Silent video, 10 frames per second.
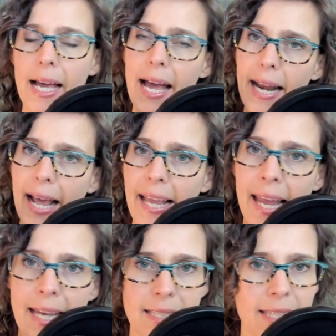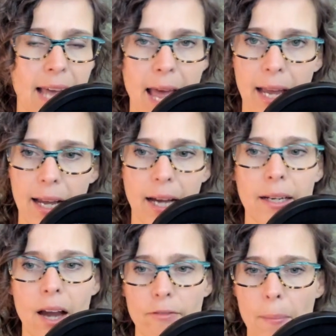And I can't say
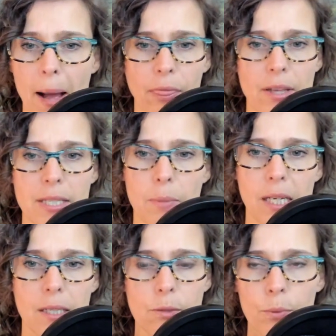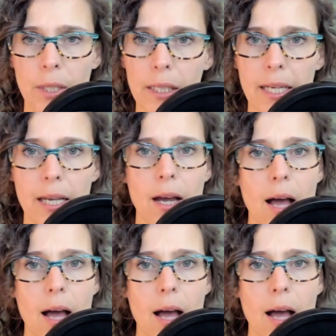enough about this because really